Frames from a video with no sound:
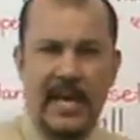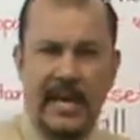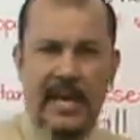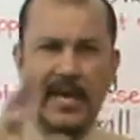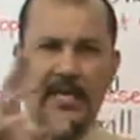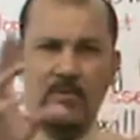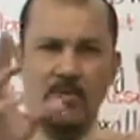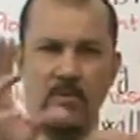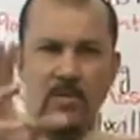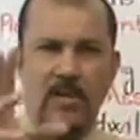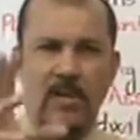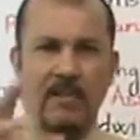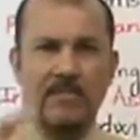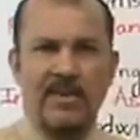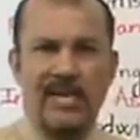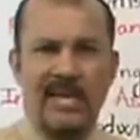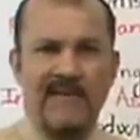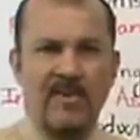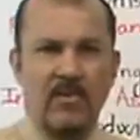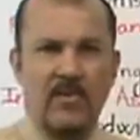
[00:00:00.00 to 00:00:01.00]
And let
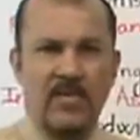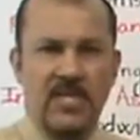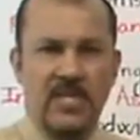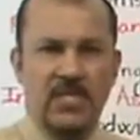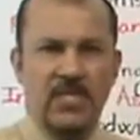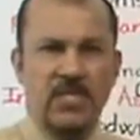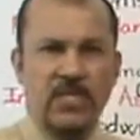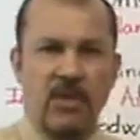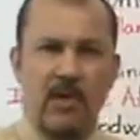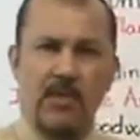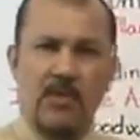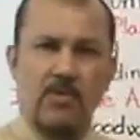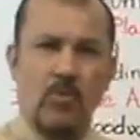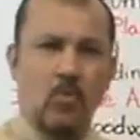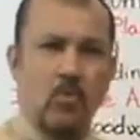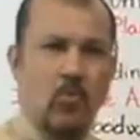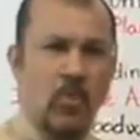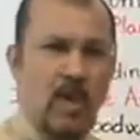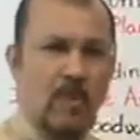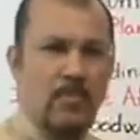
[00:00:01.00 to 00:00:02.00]
me leave you with this thought.
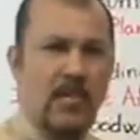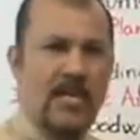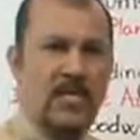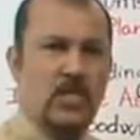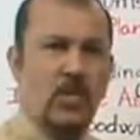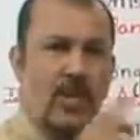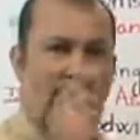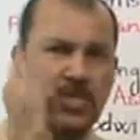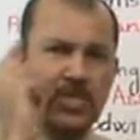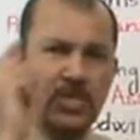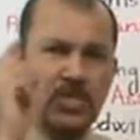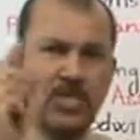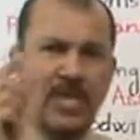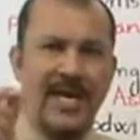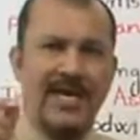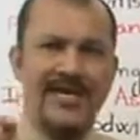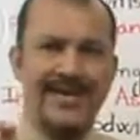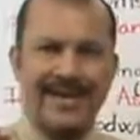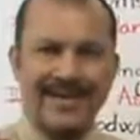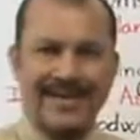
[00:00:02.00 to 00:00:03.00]
One way to
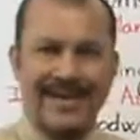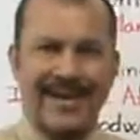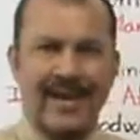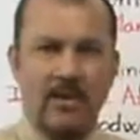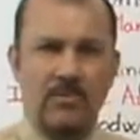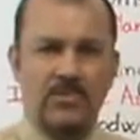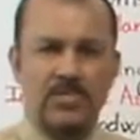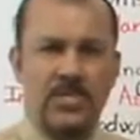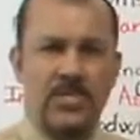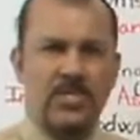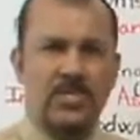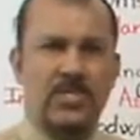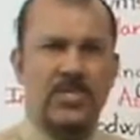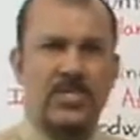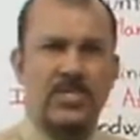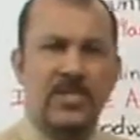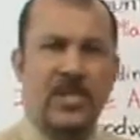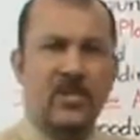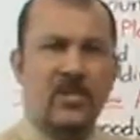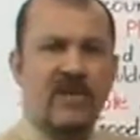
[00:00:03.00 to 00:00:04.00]
understand accounts is
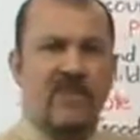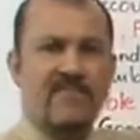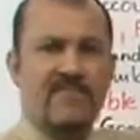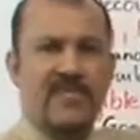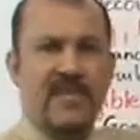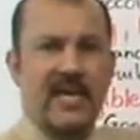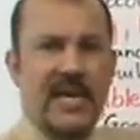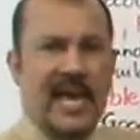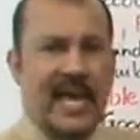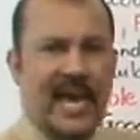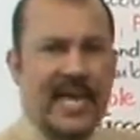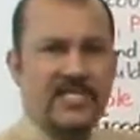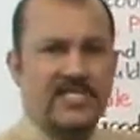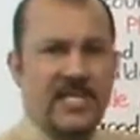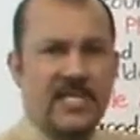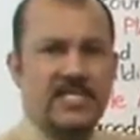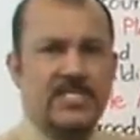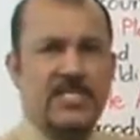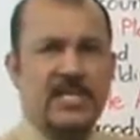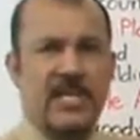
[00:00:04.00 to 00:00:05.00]
think of the
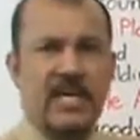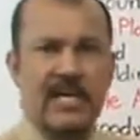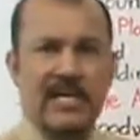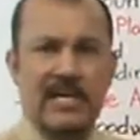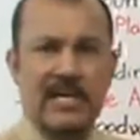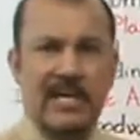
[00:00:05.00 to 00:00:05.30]
assets,